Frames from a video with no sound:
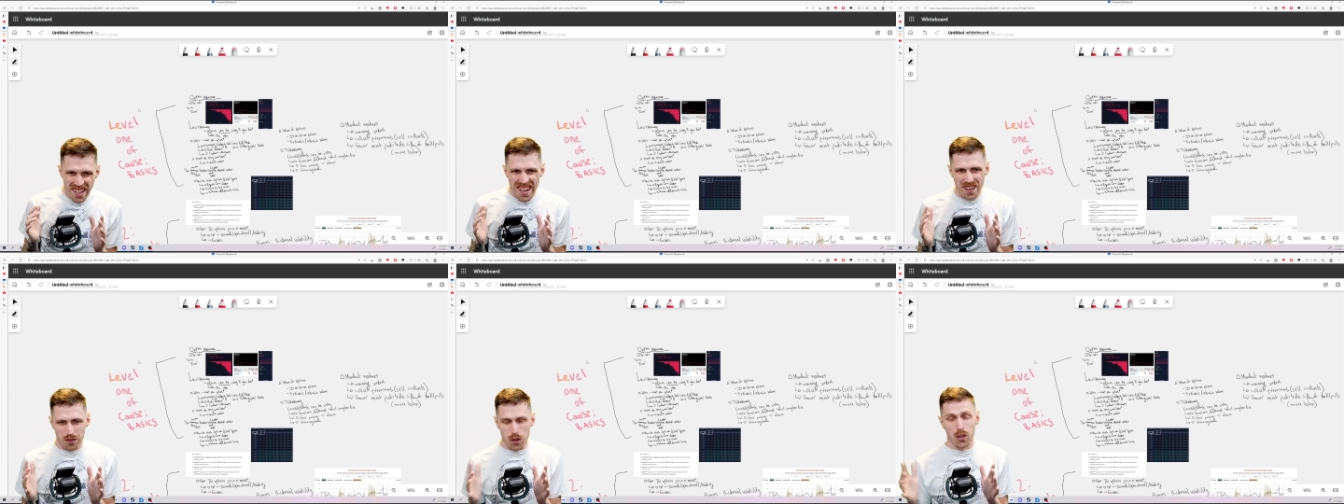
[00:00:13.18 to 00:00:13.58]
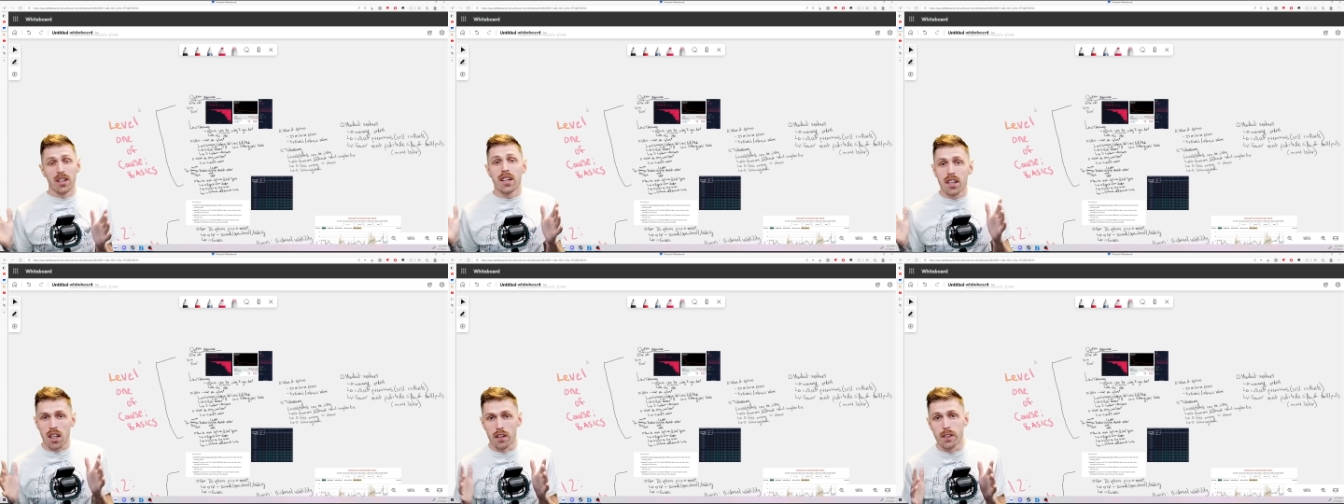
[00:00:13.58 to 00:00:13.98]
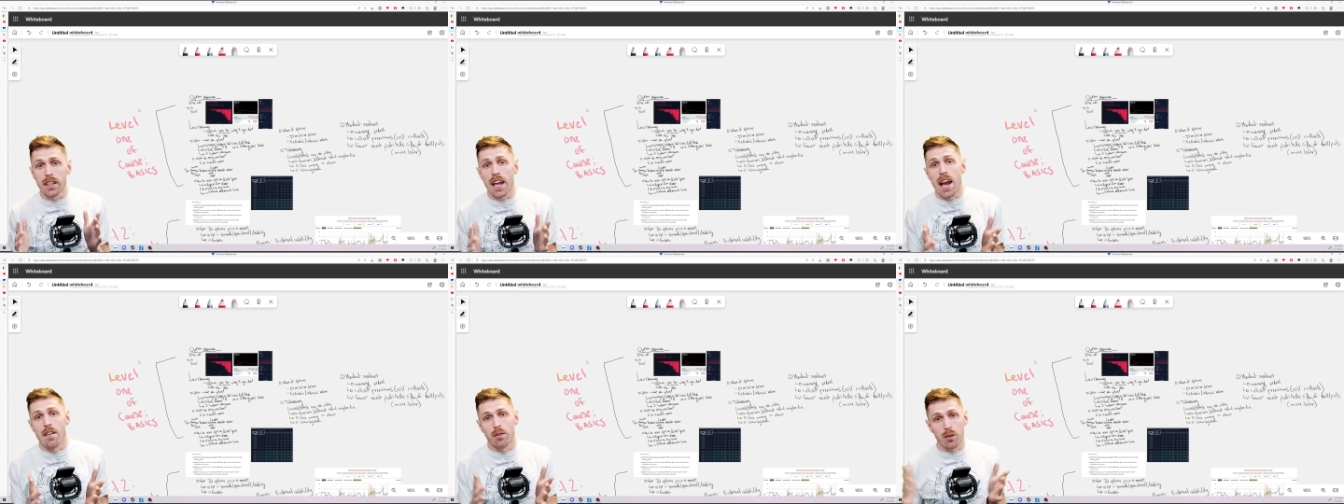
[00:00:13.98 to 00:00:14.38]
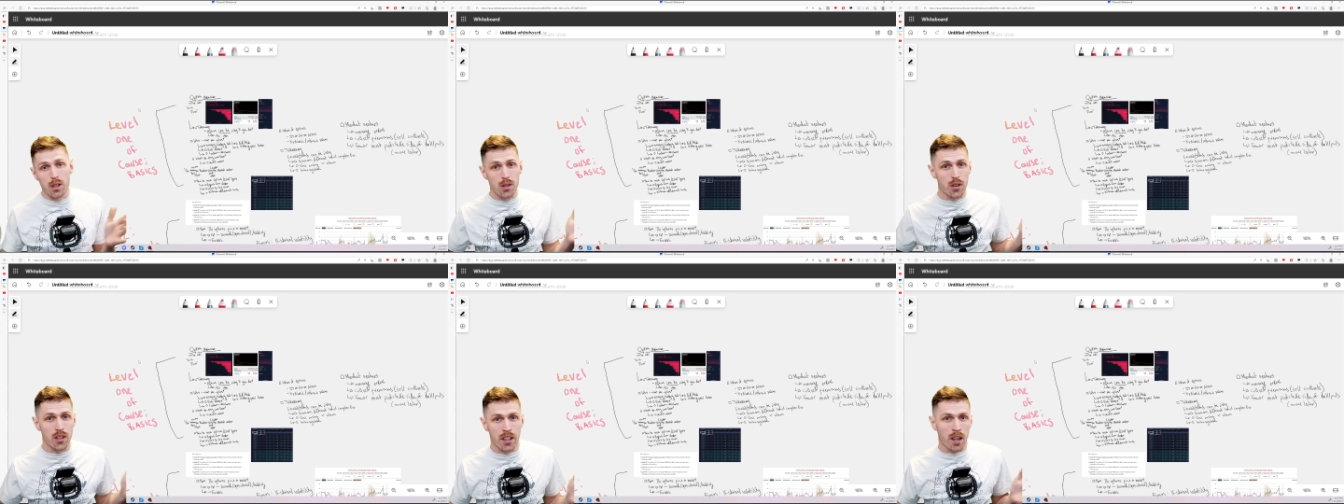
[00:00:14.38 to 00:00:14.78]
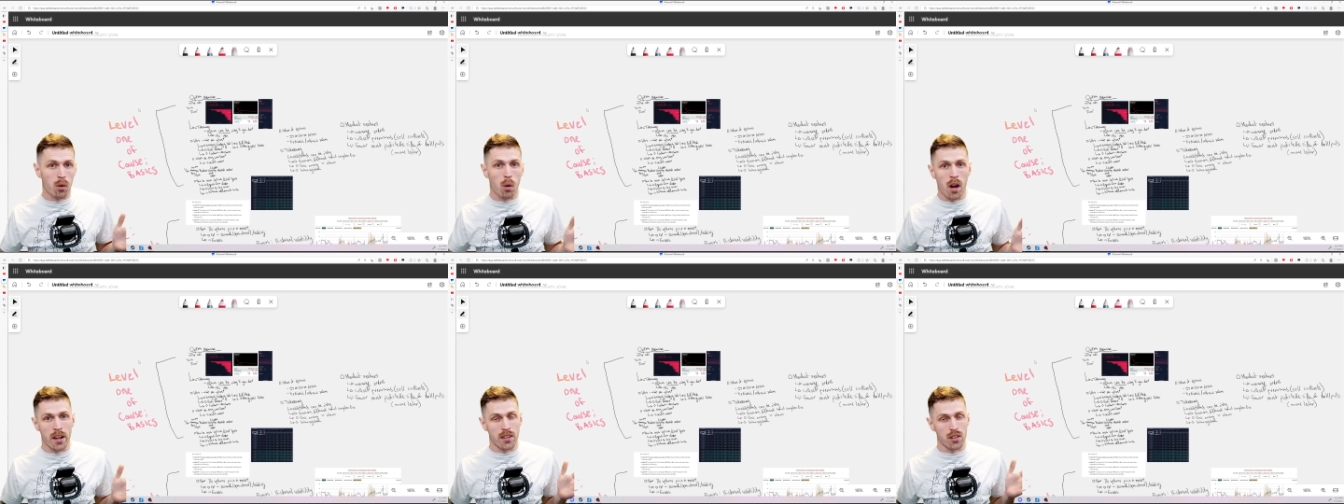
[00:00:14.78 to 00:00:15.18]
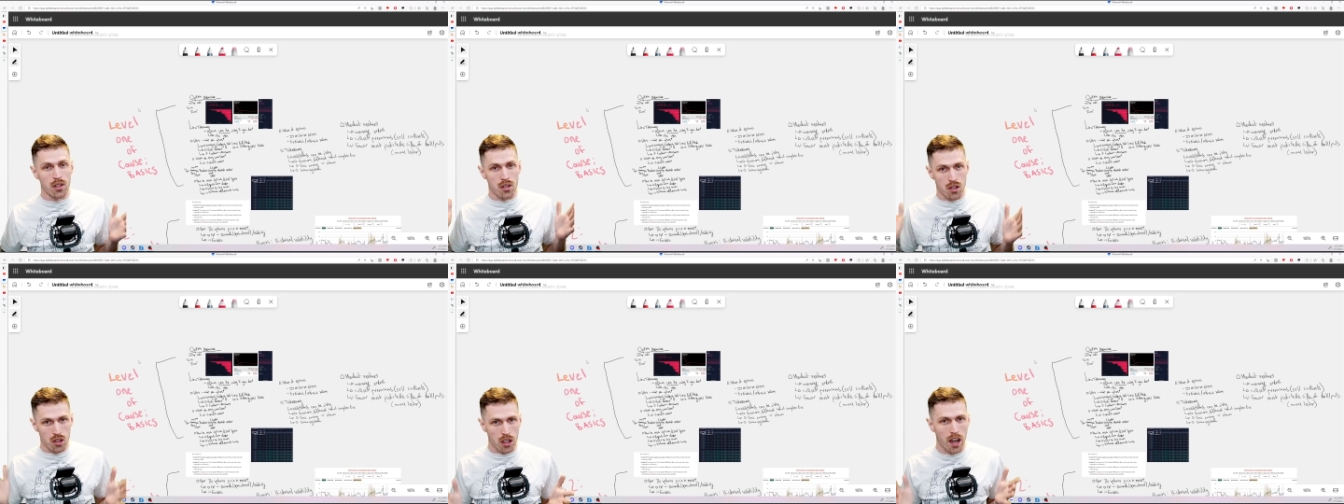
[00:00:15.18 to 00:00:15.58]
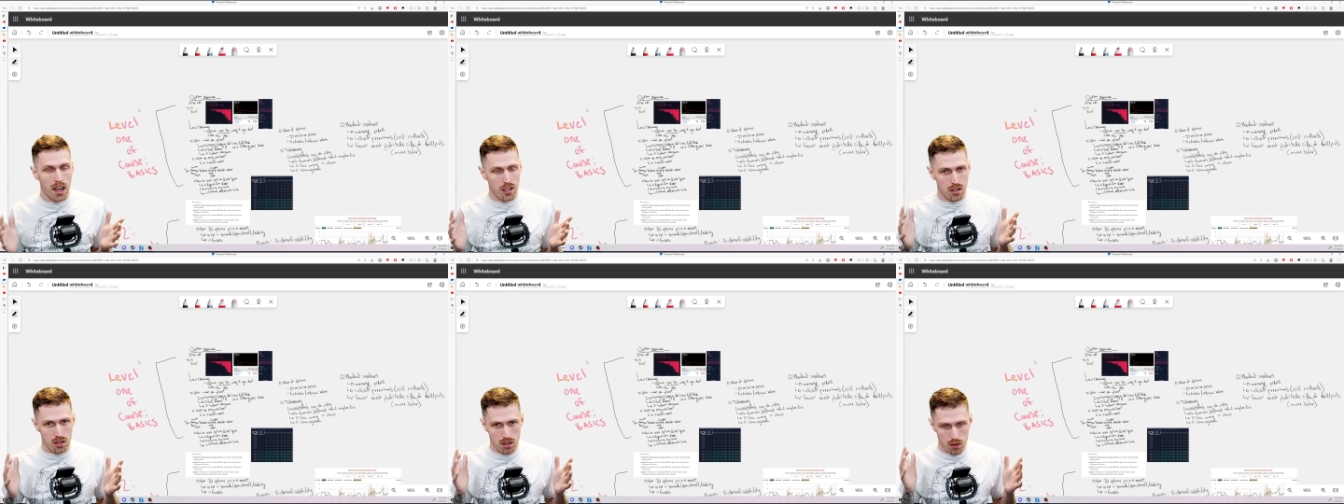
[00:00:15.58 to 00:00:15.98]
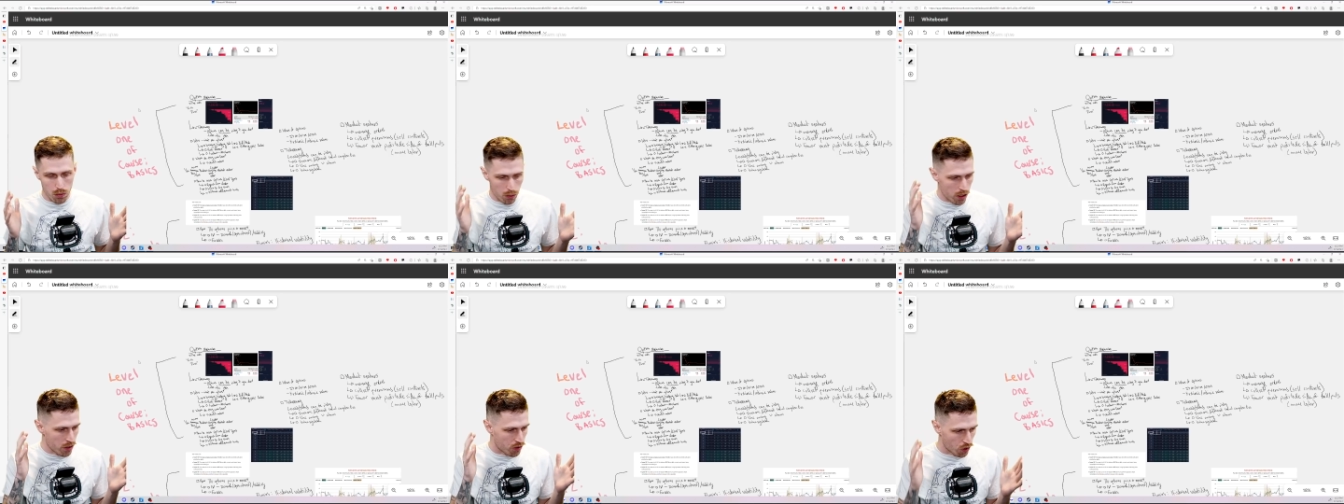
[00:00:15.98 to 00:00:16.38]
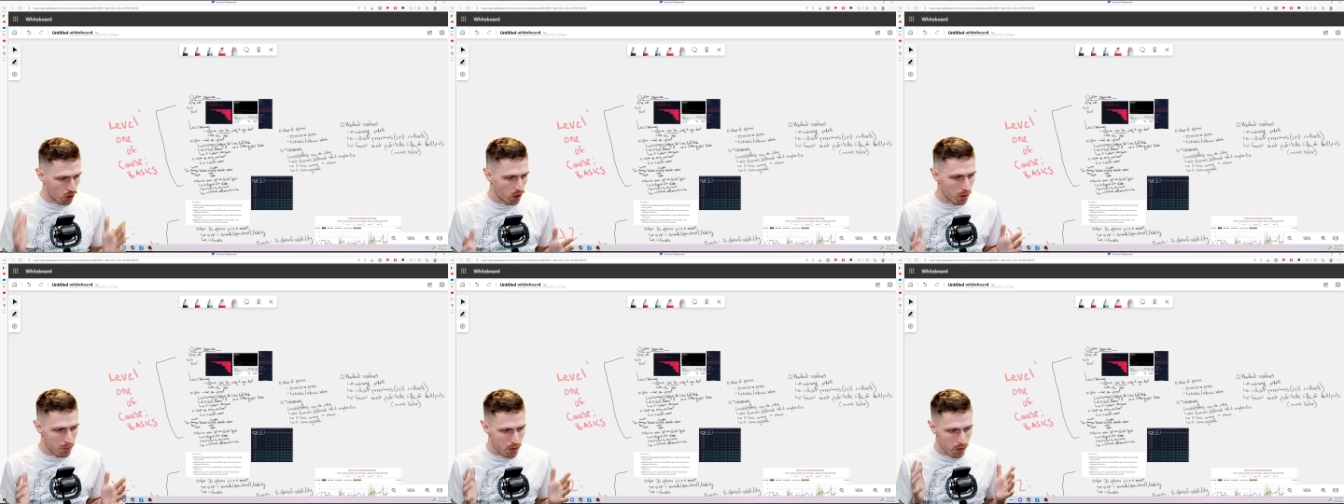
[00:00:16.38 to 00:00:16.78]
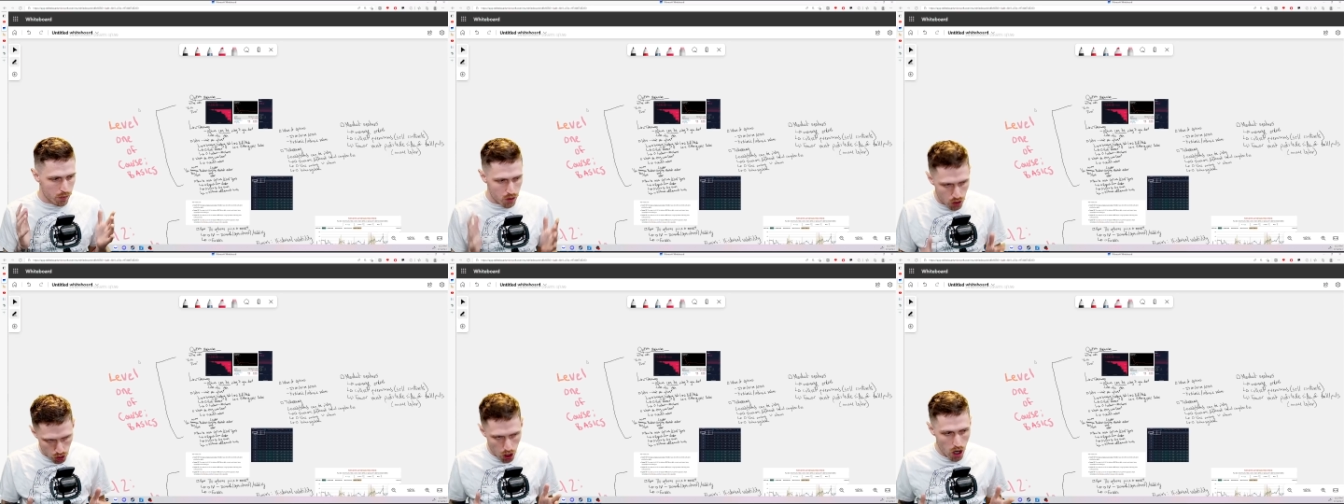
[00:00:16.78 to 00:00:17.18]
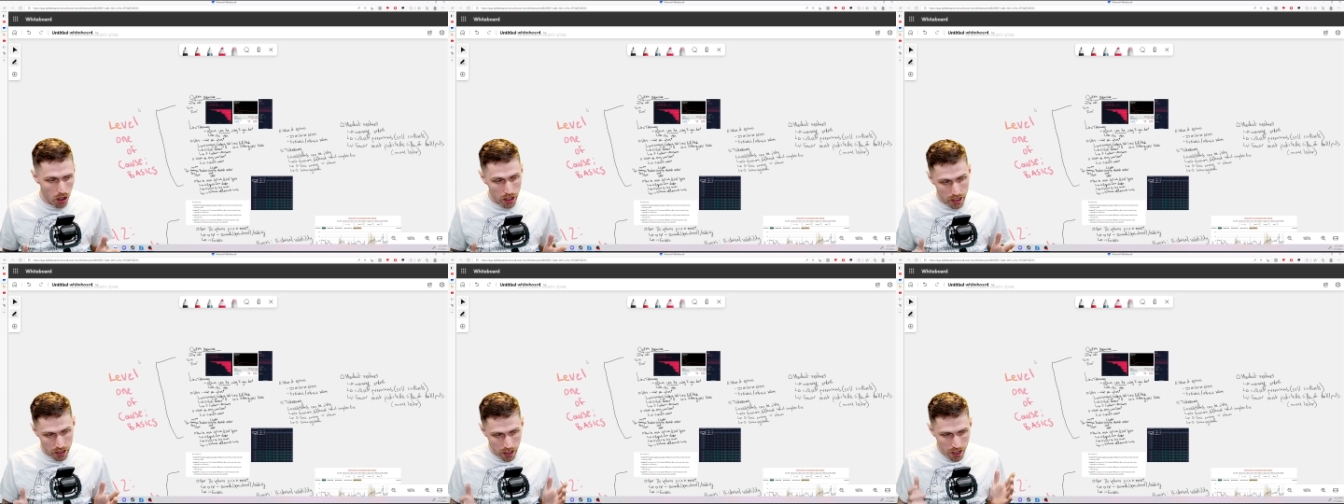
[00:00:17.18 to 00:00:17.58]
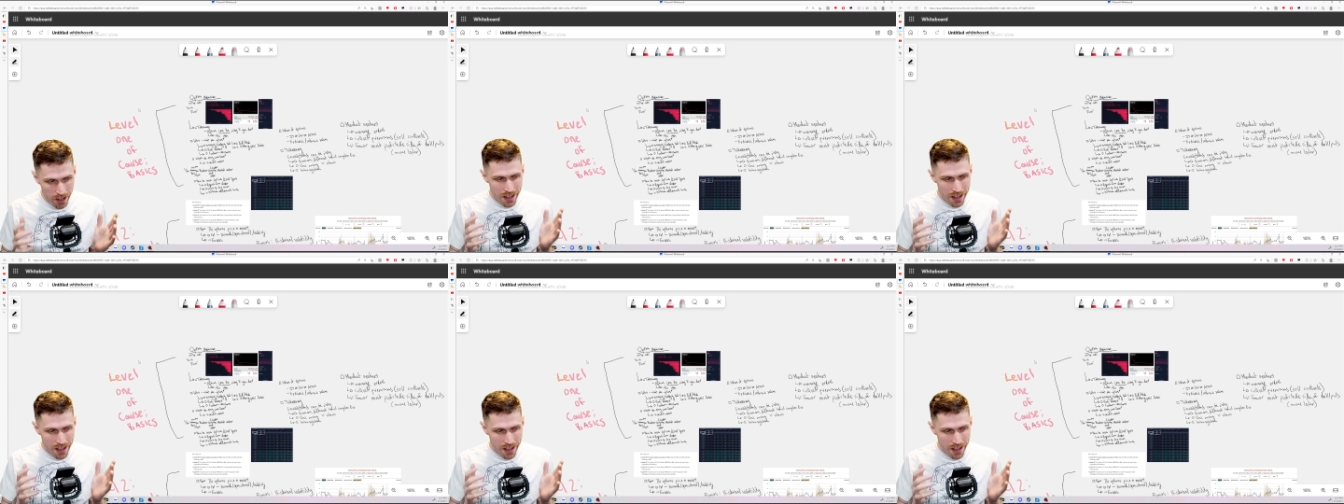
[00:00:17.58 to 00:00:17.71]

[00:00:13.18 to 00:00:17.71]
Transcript: I feel like it covered everything that I wanted to discuss in terms of charting.